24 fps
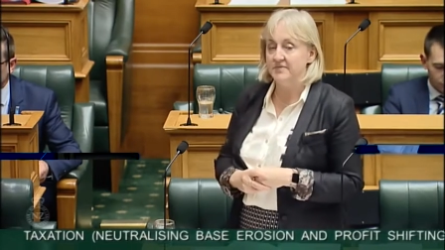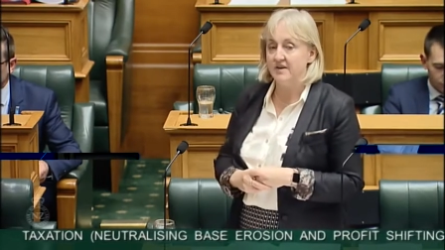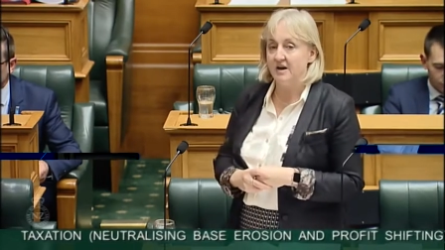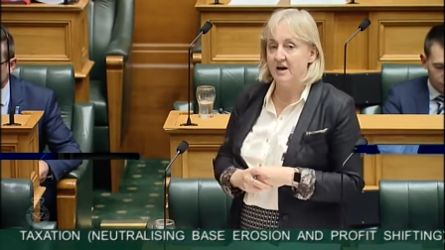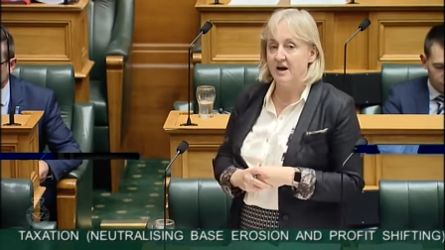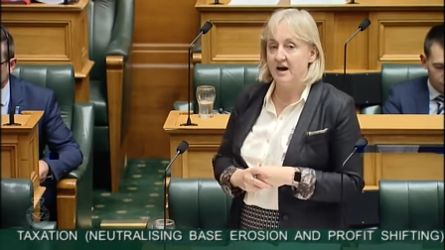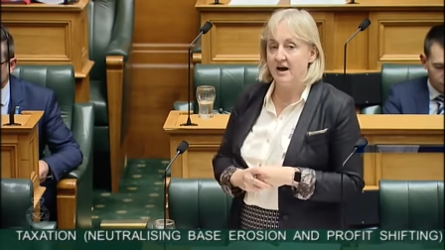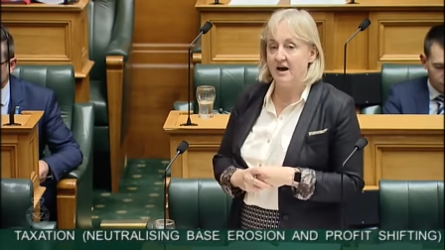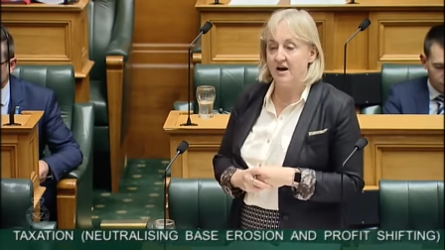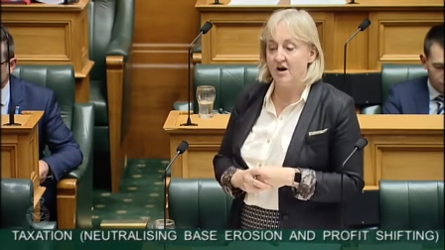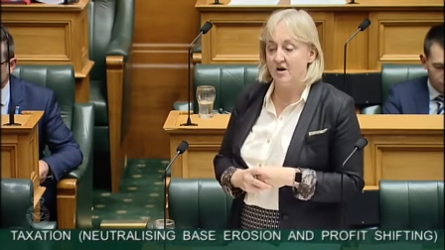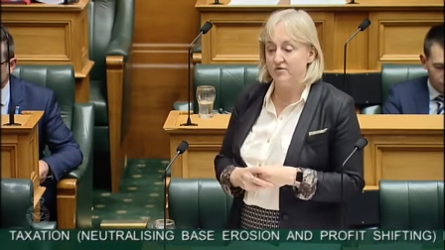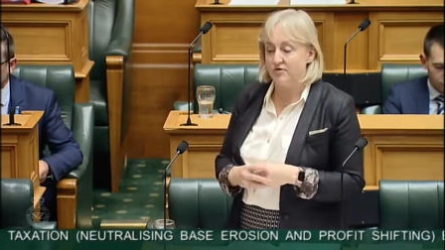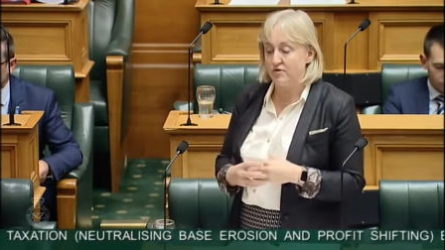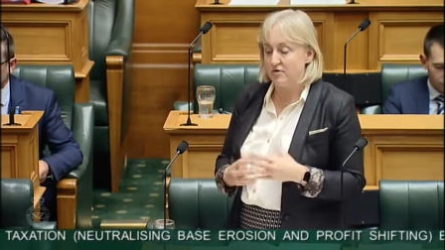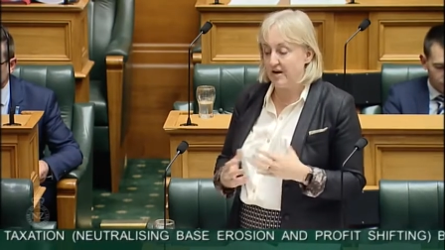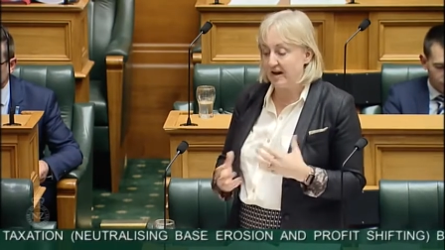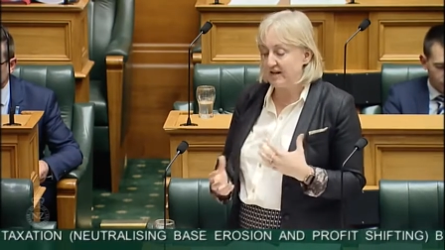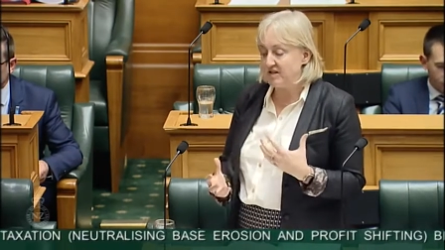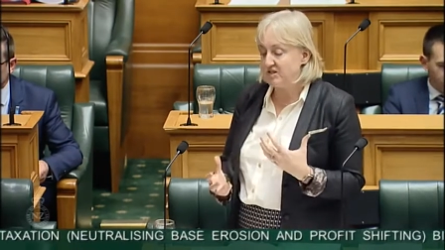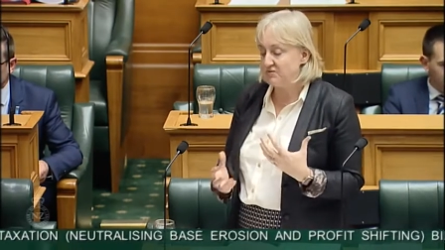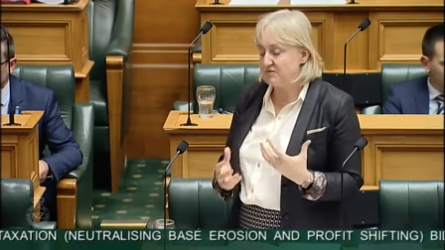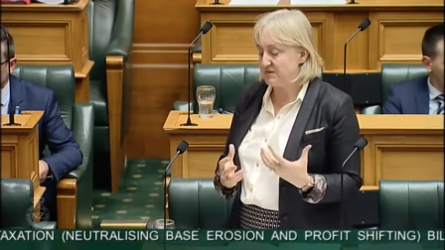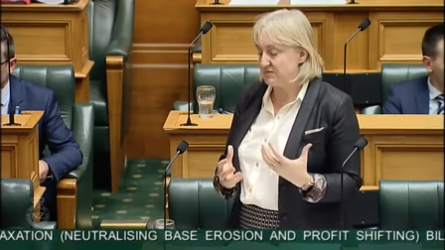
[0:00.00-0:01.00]
uh, of
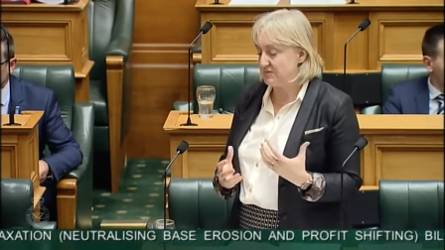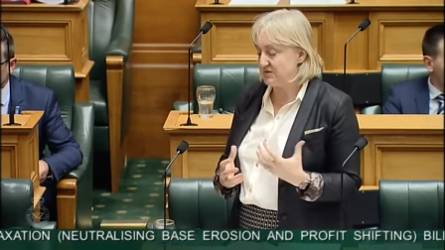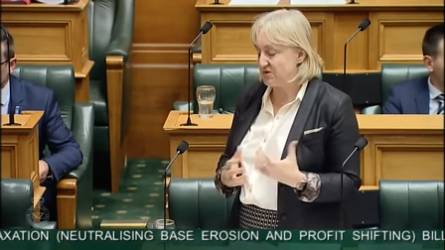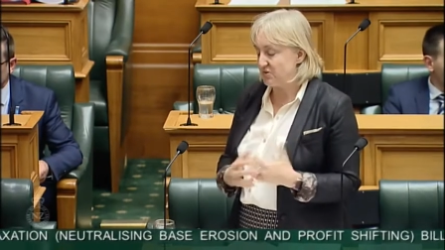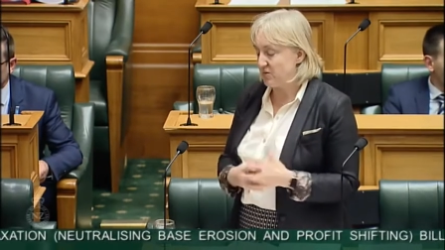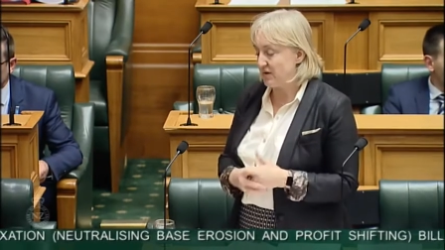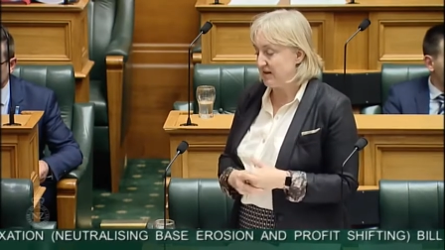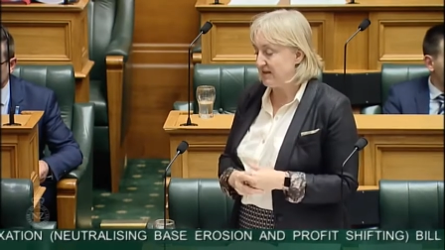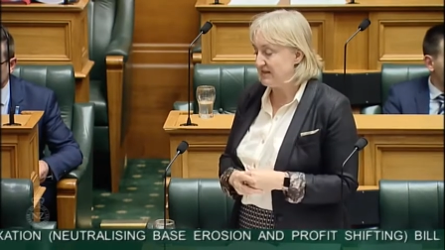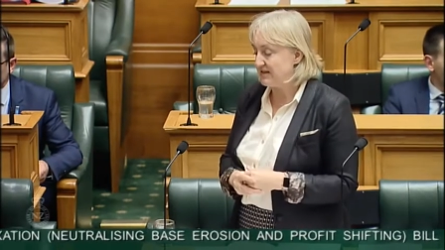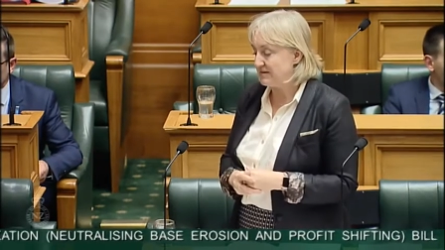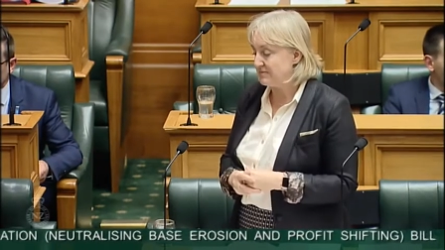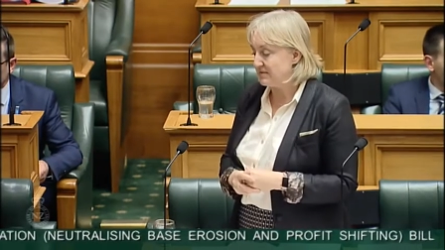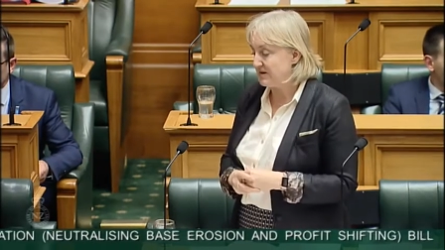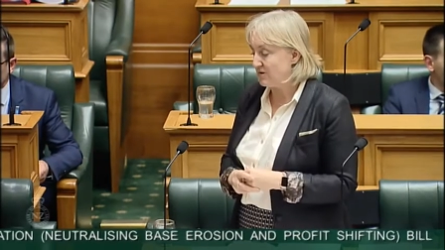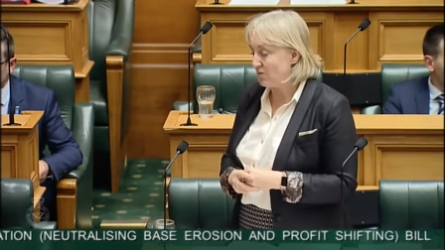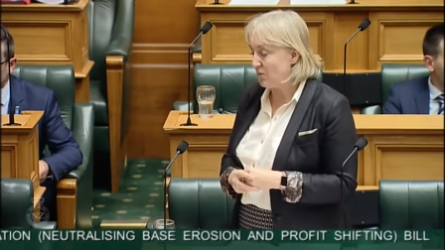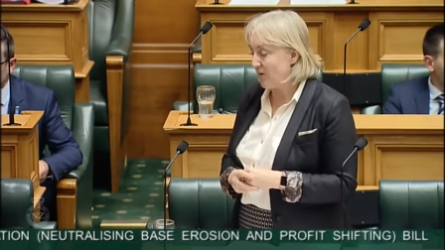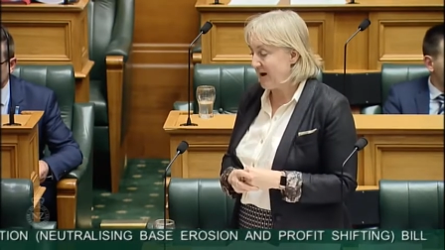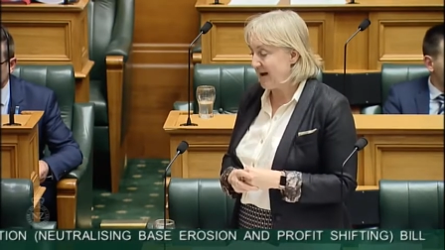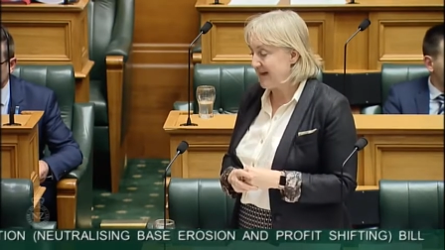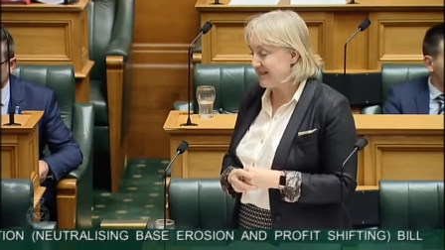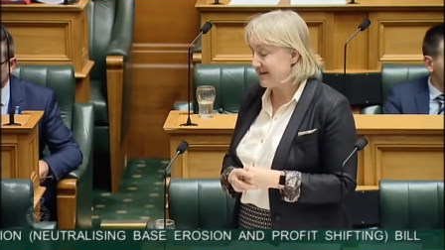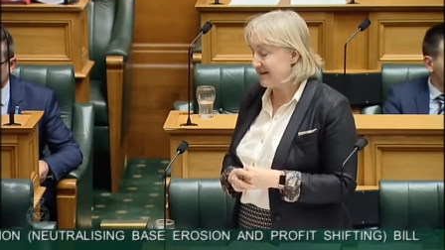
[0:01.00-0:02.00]
arrangements between them in a
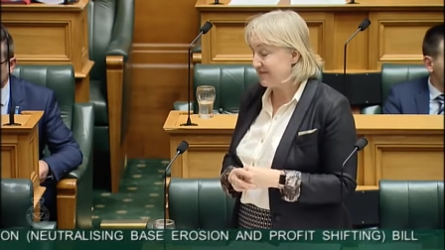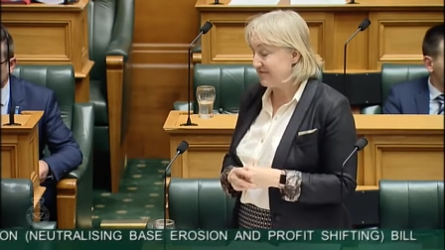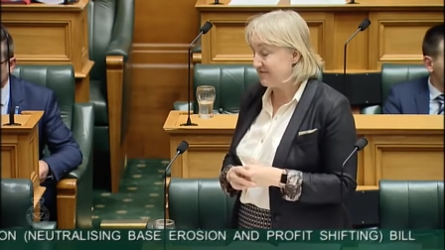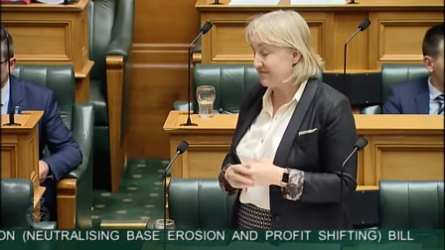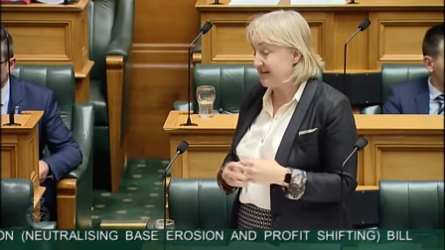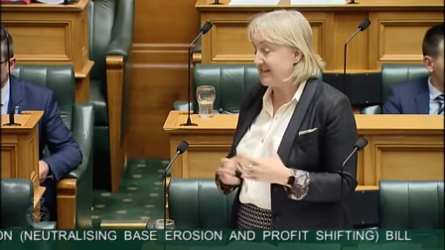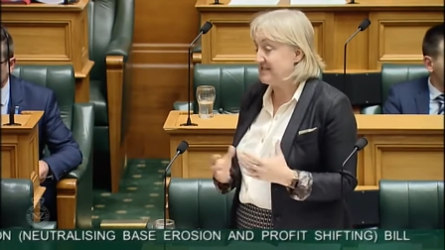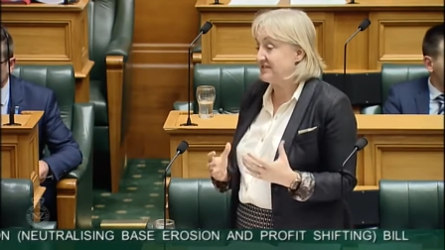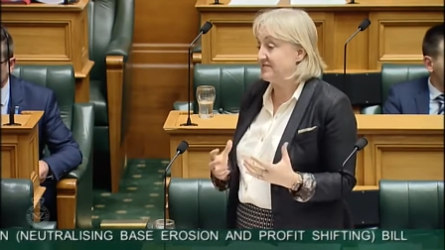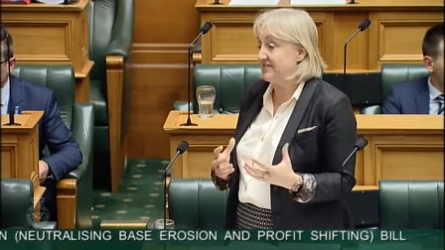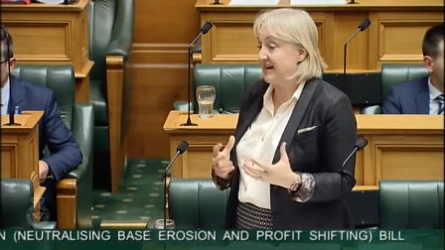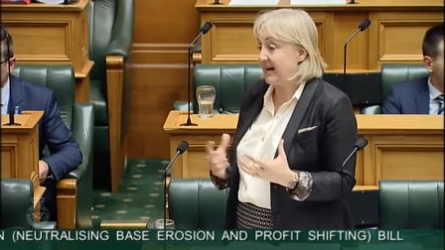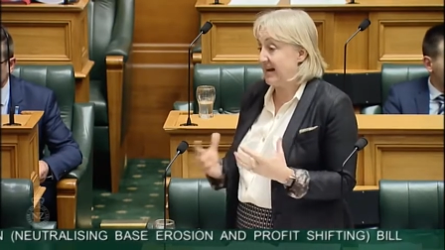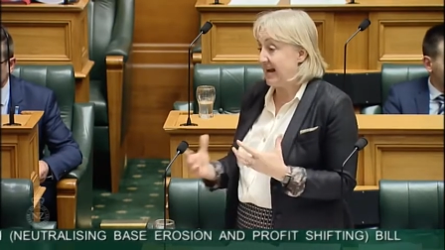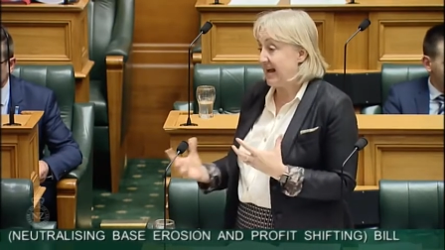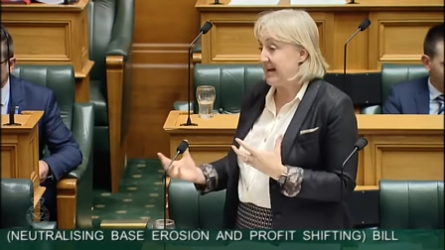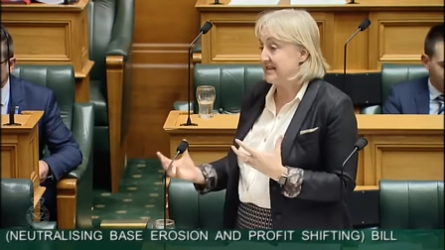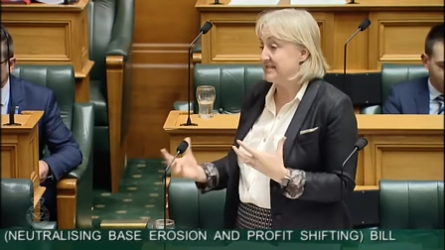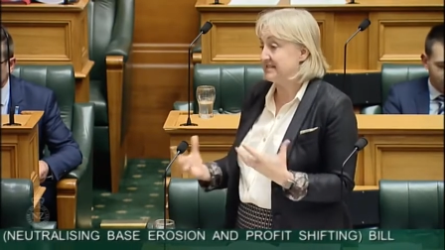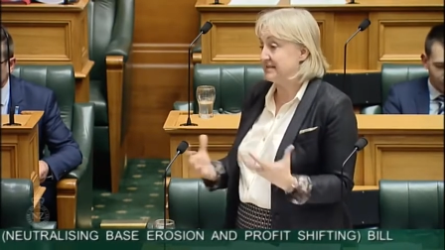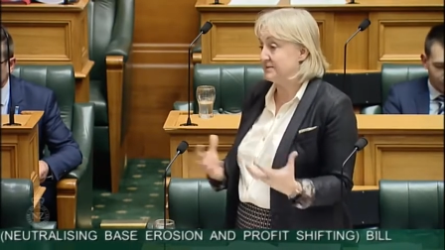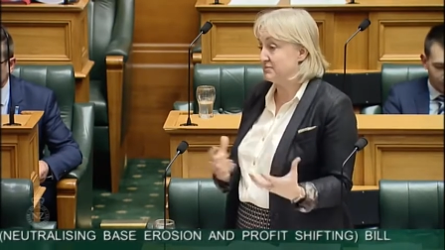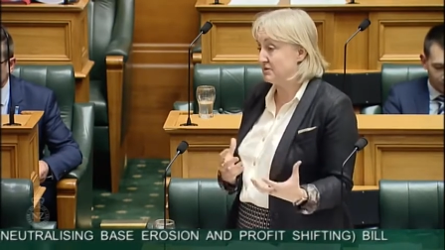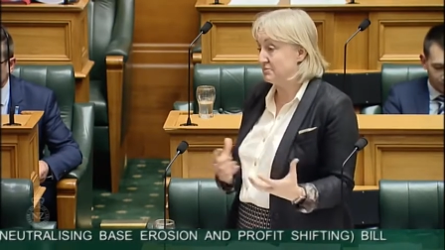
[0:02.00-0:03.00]
way that effectively
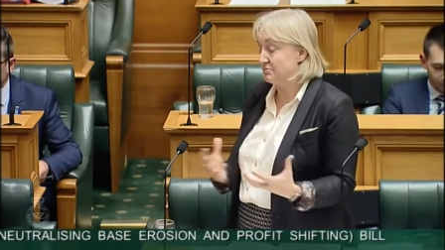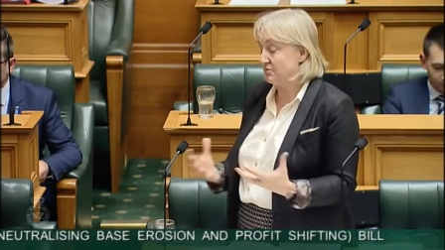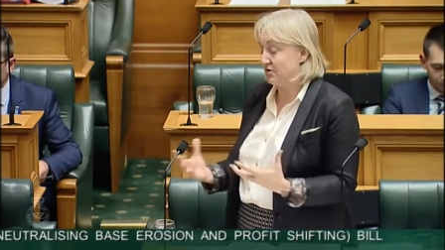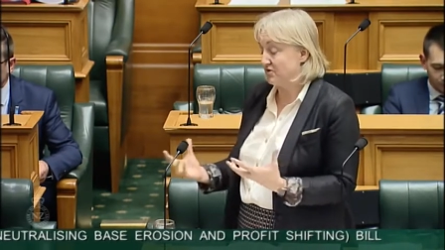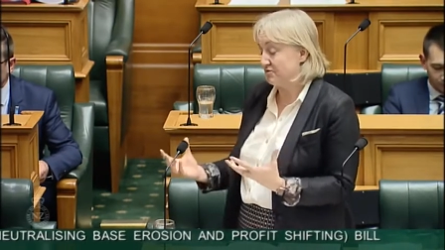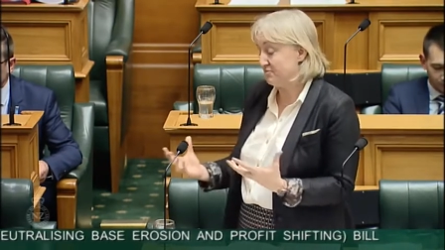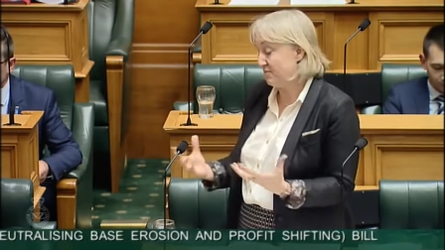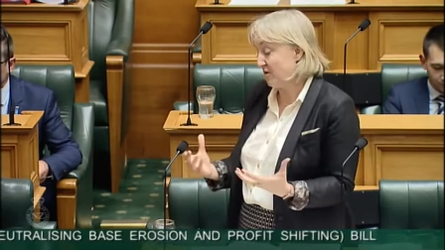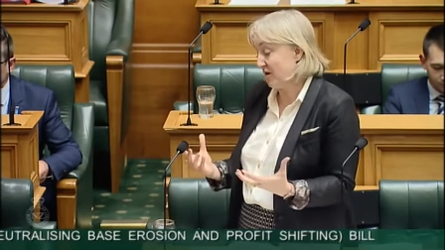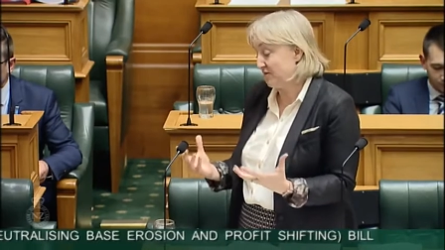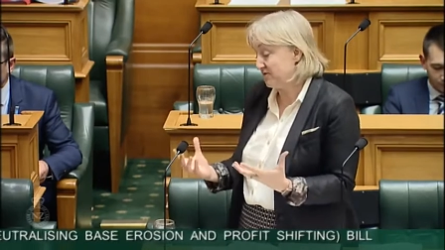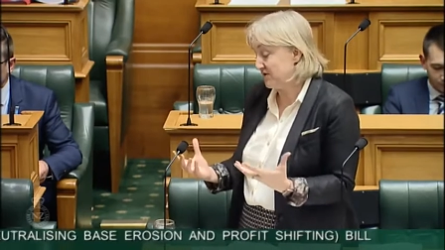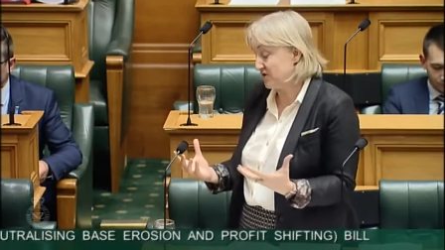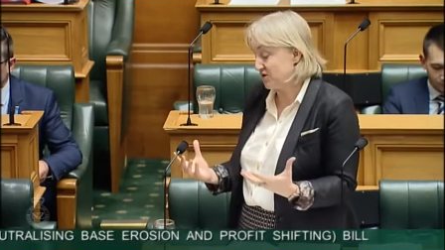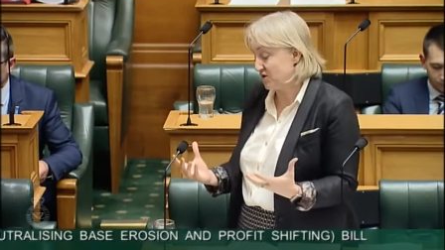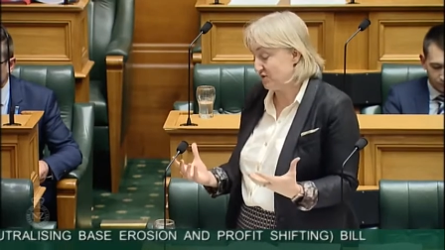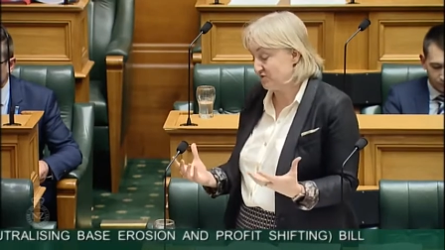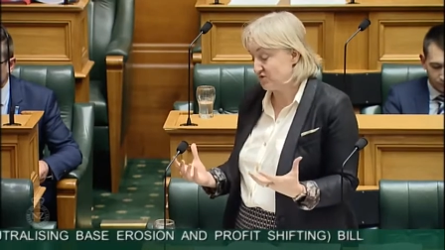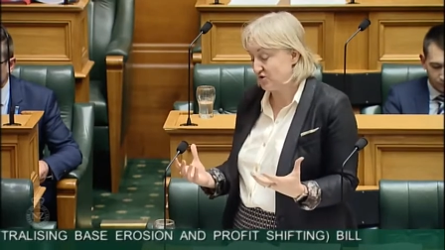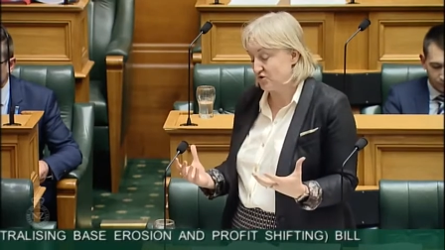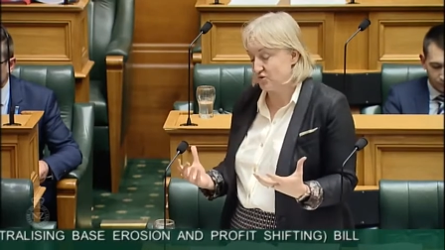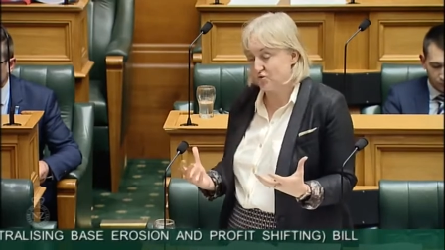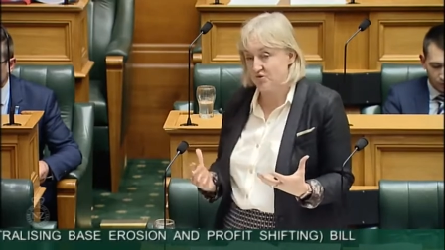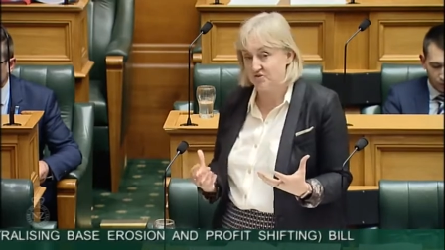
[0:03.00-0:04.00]
allows them to move profits
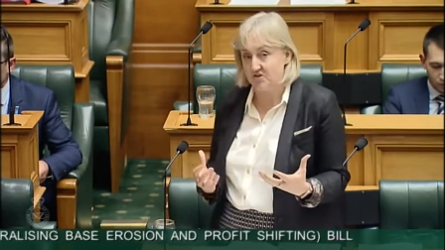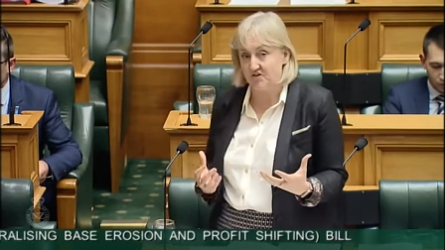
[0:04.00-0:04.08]
offshore.